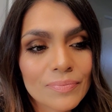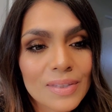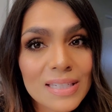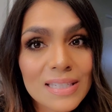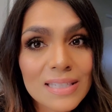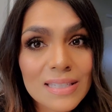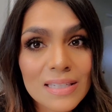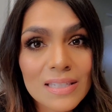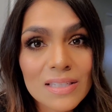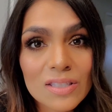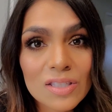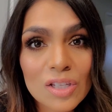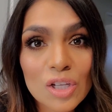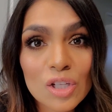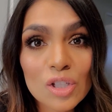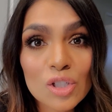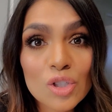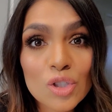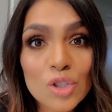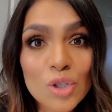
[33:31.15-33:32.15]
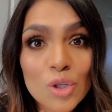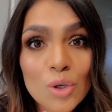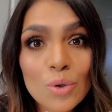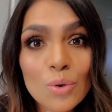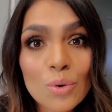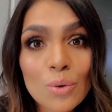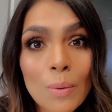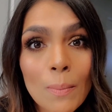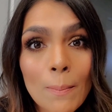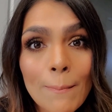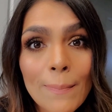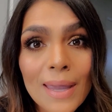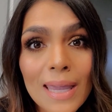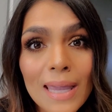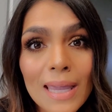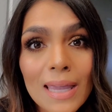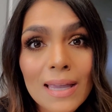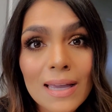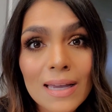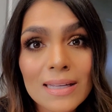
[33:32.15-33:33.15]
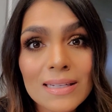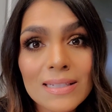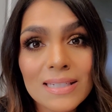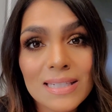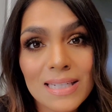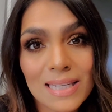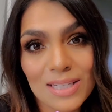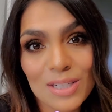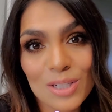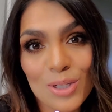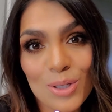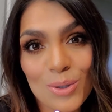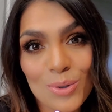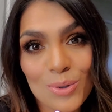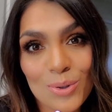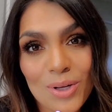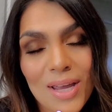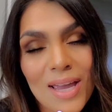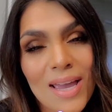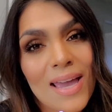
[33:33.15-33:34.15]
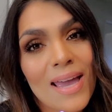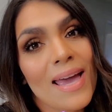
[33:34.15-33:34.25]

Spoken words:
this is to be continued,